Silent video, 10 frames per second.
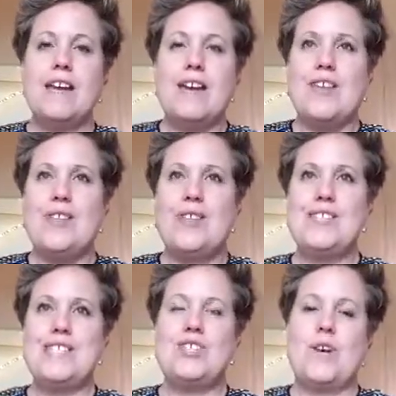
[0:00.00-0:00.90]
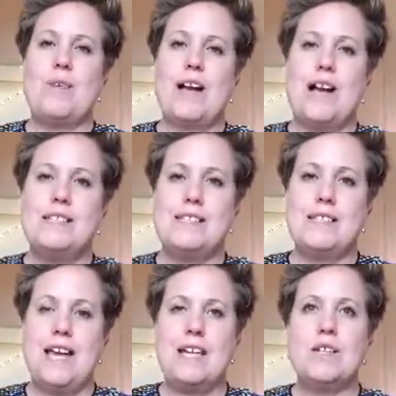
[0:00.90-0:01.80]
this is showing us
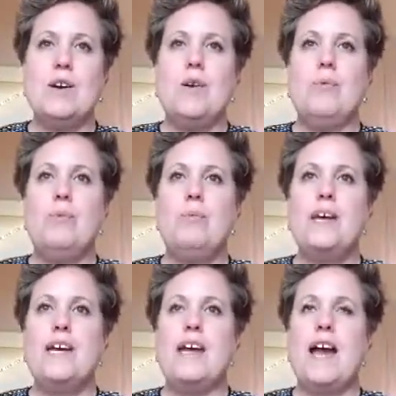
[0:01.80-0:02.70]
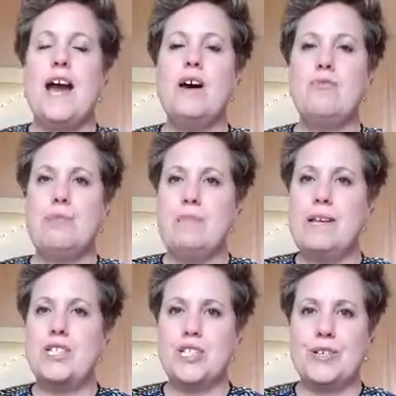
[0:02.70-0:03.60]
that we have
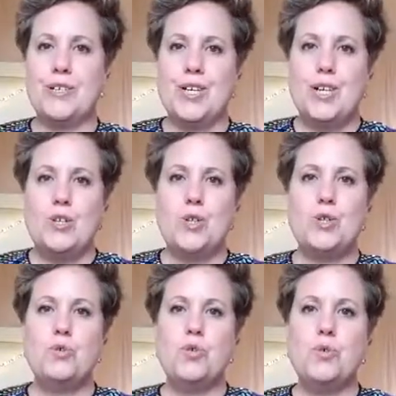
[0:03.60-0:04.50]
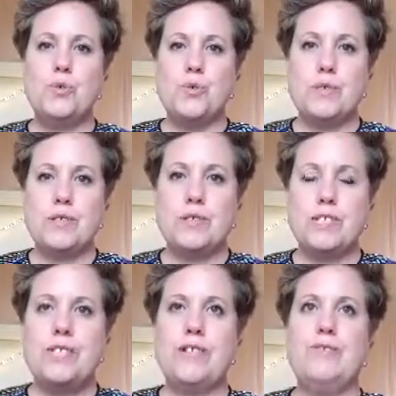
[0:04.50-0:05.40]
permission to use
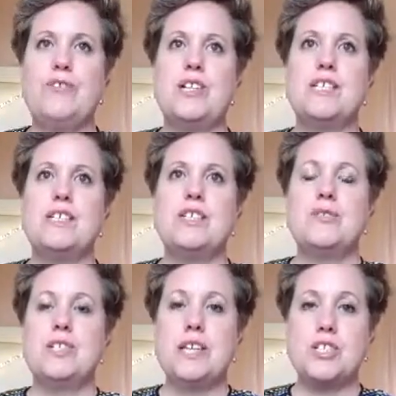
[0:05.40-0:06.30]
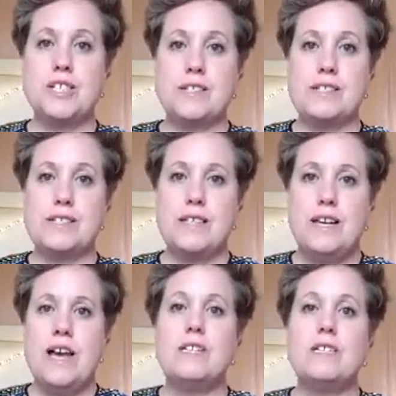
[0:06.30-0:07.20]
different traditions
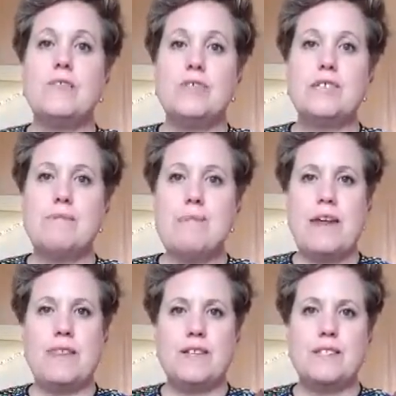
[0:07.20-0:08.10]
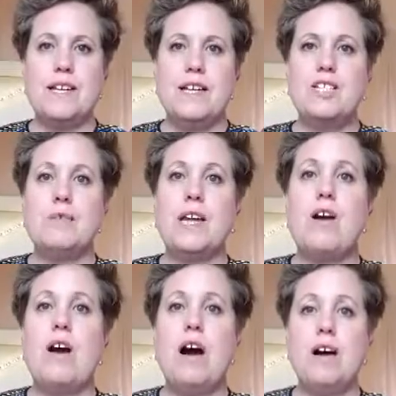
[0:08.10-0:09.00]
and different methods to
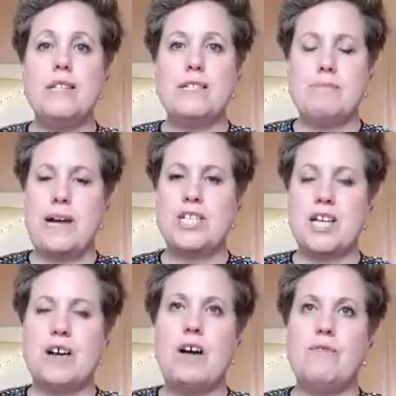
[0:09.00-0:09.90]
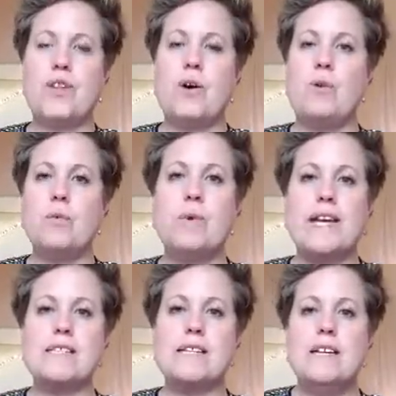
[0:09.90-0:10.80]
enhance the magic of the old
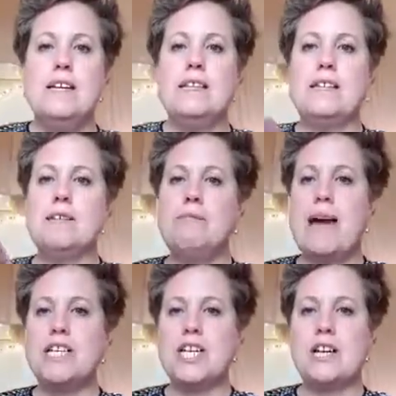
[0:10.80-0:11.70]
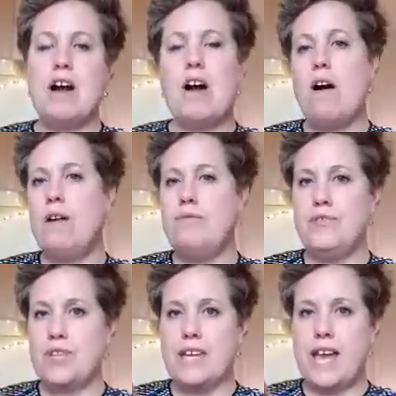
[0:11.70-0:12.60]
ways. That the magic
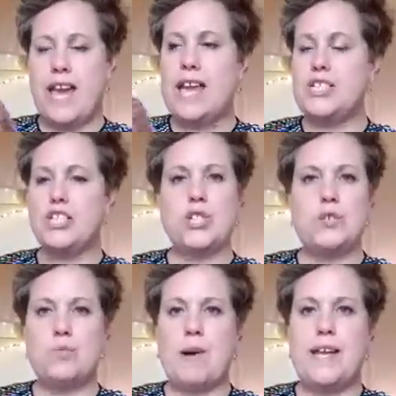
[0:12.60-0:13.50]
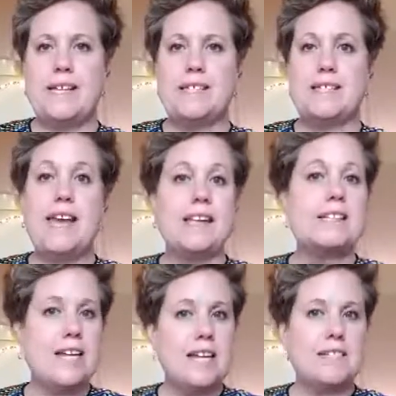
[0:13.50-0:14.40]
of the ancient ways, yes,
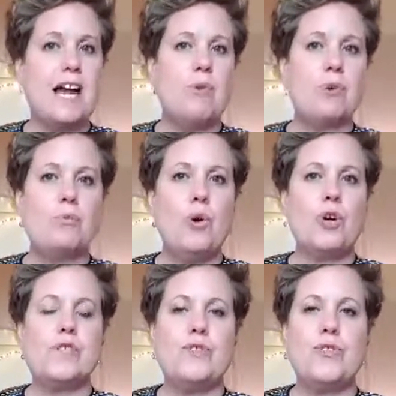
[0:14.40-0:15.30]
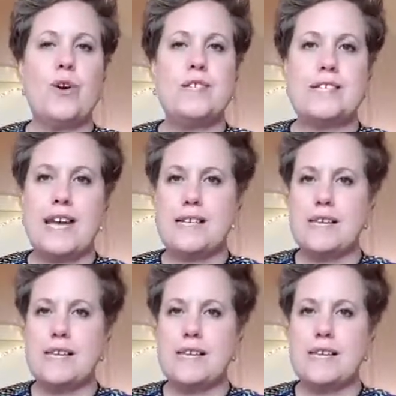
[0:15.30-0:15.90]
that's how it worked for those days,